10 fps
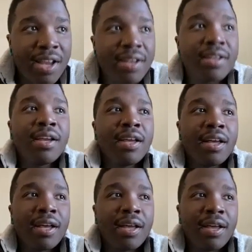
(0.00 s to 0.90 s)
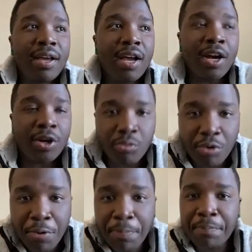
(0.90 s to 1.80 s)
a group of people
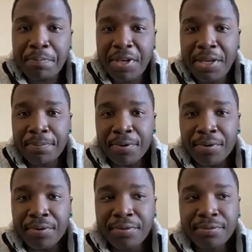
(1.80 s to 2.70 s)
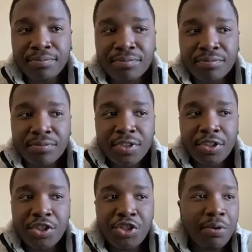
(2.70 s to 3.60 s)
to a place
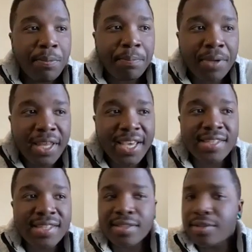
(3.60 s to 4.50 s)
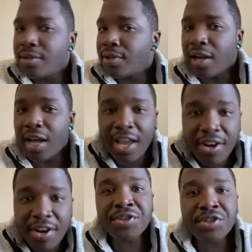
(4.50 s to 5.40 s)
unknown to them. You
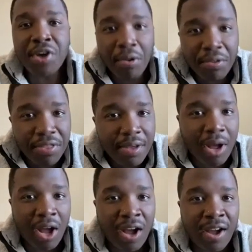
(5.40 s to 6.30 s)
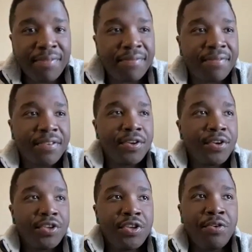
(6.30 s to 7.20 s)
sold them off. You
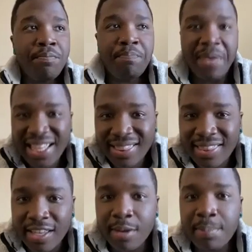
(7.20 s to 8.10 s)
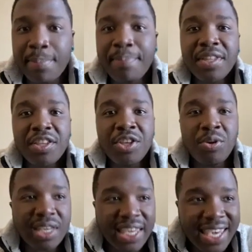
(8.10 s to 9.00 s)
beat them. You killed
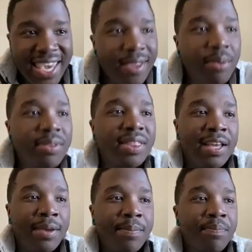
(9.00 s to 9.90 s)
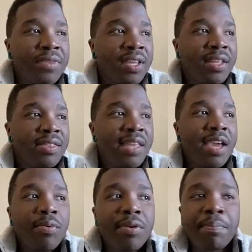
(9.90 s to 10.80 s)
them. They were property
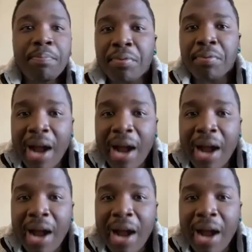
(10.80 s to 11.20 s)
to you.